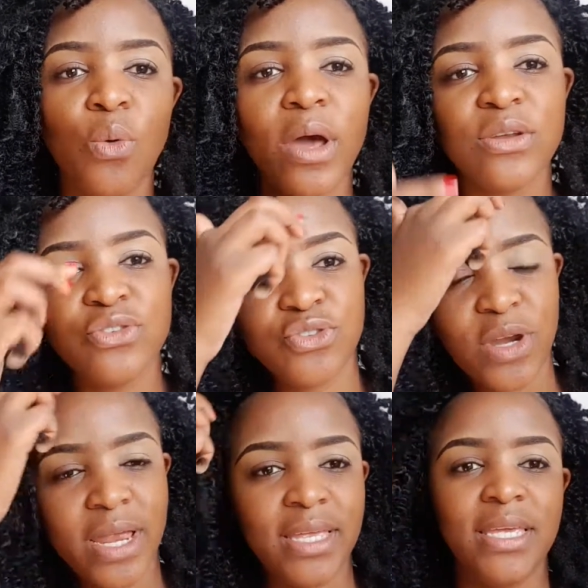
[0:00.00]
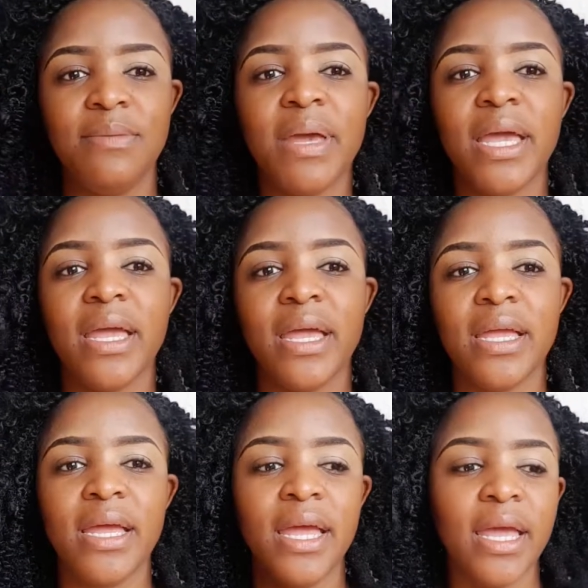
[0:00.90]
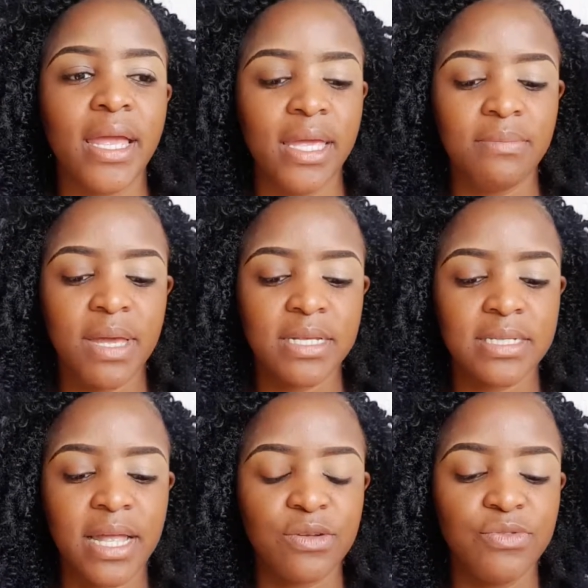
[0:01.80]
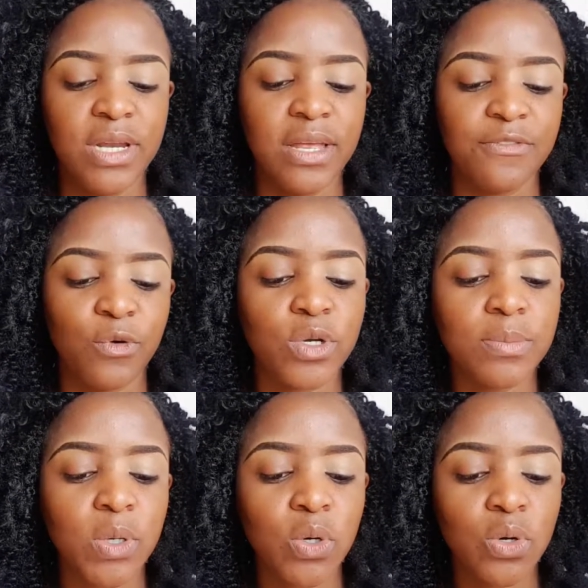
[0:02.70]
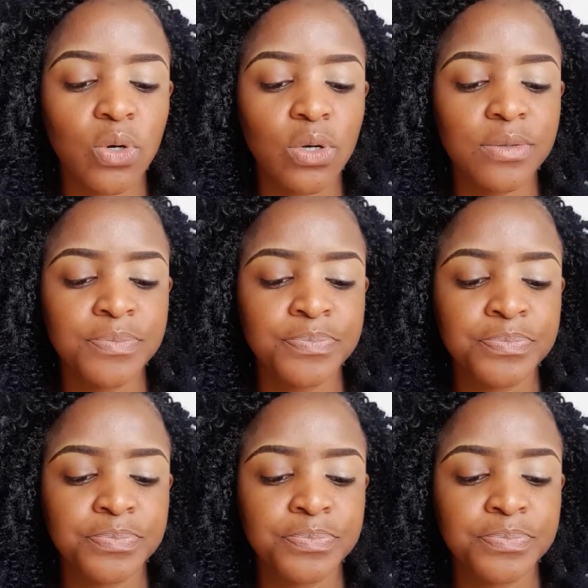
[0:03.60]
why don't you try eBay? eBay is like really affordable.